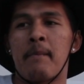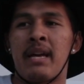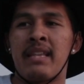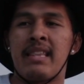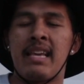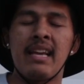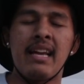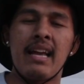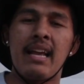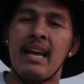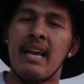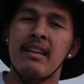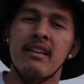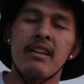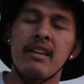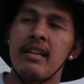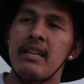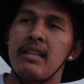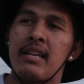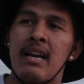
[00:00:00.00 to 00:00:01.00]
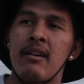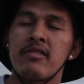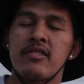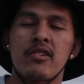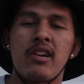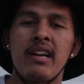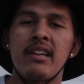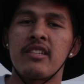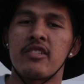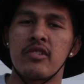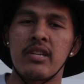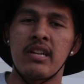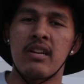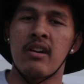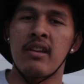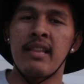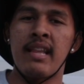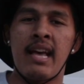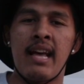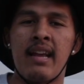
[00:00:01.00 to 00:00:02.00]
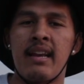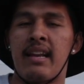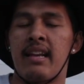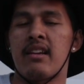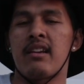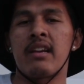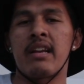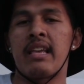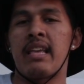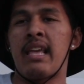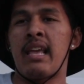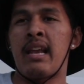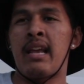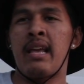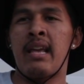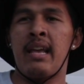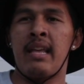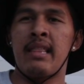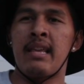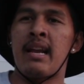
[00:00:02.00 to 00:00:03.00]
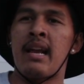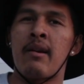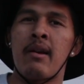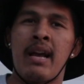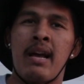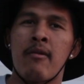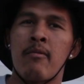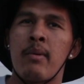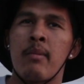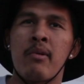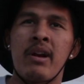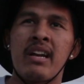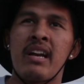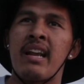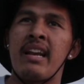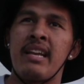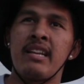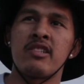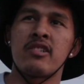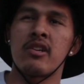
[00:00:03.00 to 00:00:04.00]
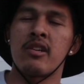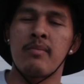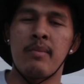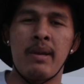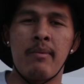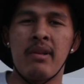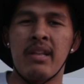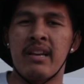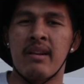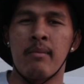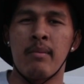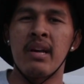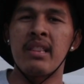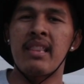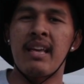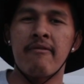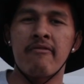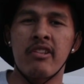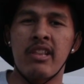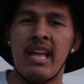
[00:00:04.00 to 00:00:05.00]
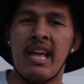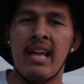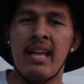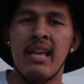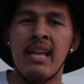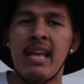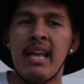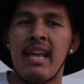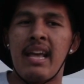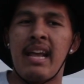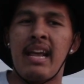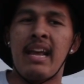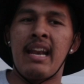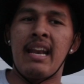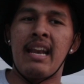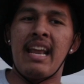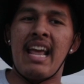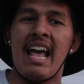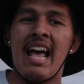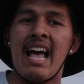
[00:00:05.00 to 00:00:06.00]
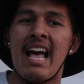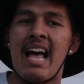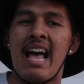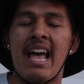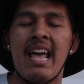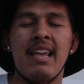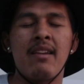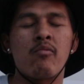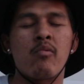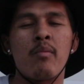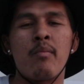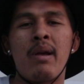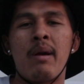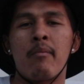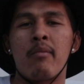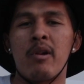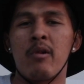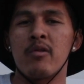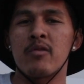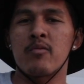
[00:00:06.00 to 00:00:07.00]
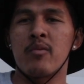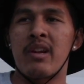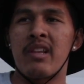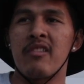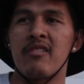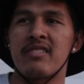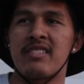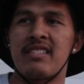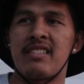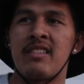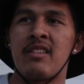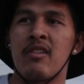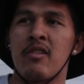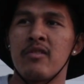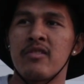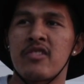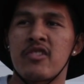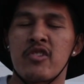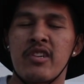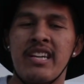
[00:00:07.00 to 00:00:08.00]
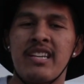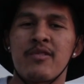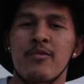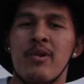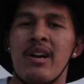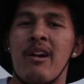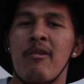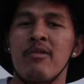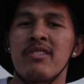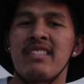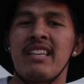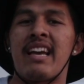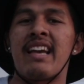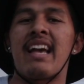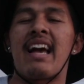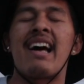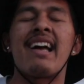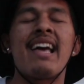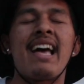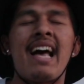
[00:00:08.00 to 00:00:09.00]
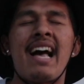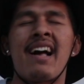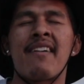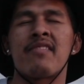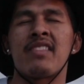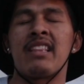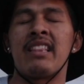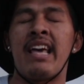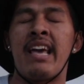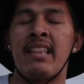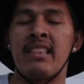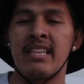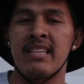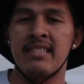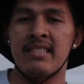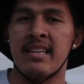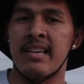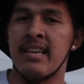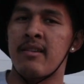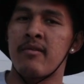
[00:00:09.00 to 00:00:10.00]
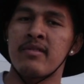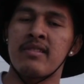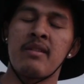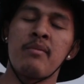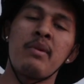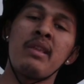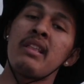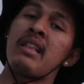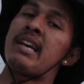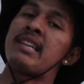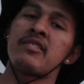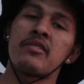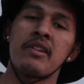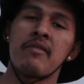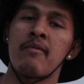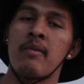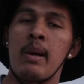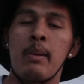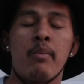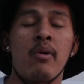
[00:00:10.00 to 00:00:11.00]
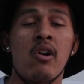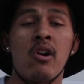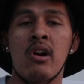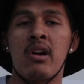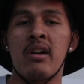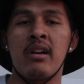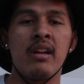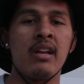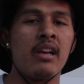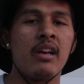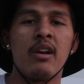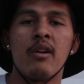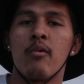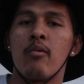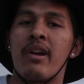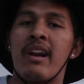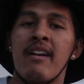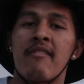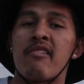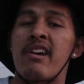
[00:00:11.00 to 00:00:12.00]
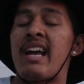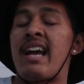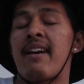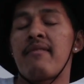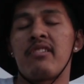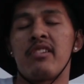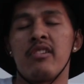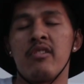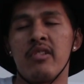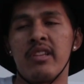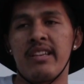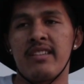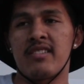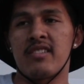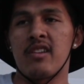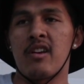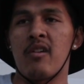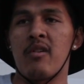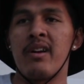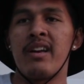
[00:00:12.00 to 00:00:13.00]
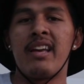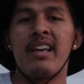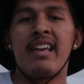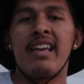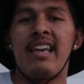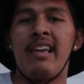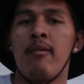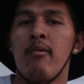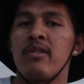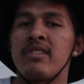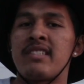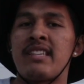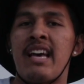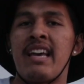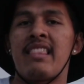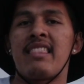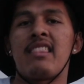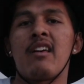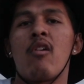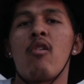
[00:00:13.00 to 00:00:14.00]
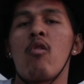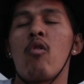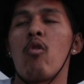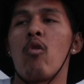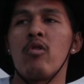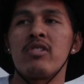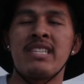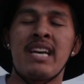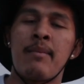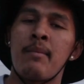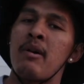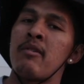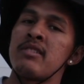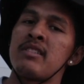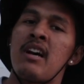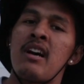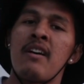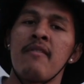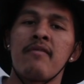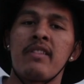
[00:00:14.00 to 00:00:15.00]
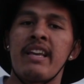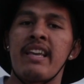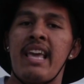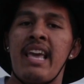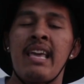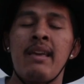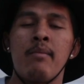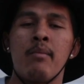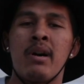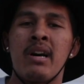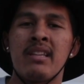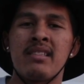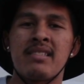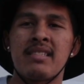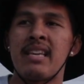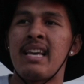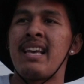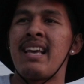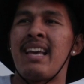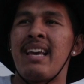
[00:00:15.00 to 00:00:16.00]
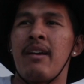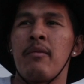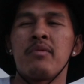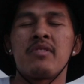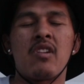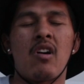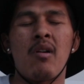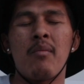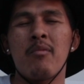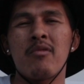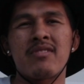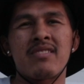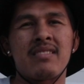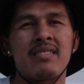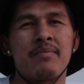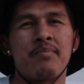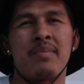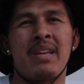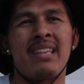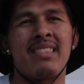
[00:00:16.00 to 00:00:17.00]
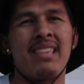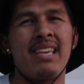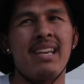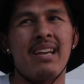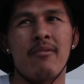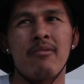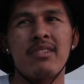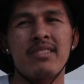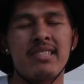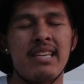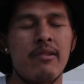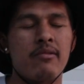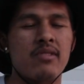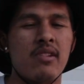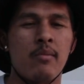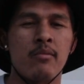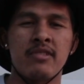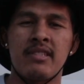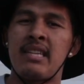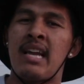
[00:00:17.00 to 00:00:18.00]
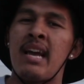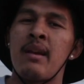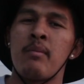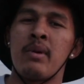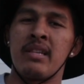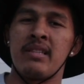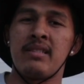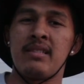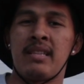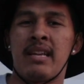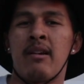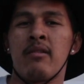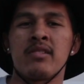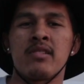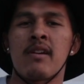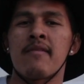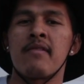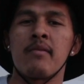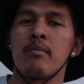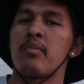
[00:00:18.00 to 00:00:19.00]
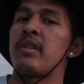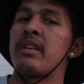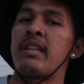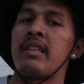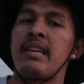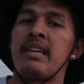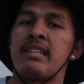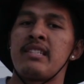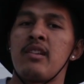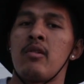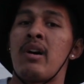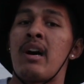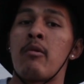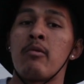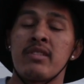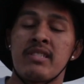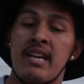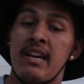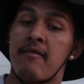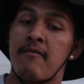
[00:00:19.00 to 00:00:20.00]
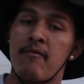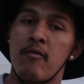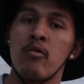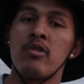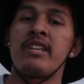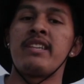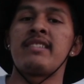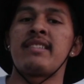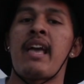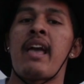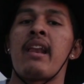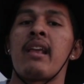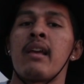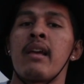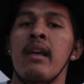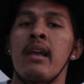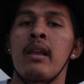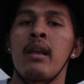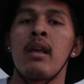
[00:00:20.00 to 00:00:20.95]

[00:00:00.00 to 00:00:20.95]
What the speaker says: I couldn't. I was trying to trick on that, and I couldn't get it. And then I remember I got injured maybe like a month after that. And I remember it was one of those tricks where I was like, I have to land this. Like, it was gonna be the last trick for my part, whatever. I have to do this. So it was like the whole time I was off, like 8 months. It was almost, I think I want to say it was almost 9 months that I was off completely until I was like fully skating.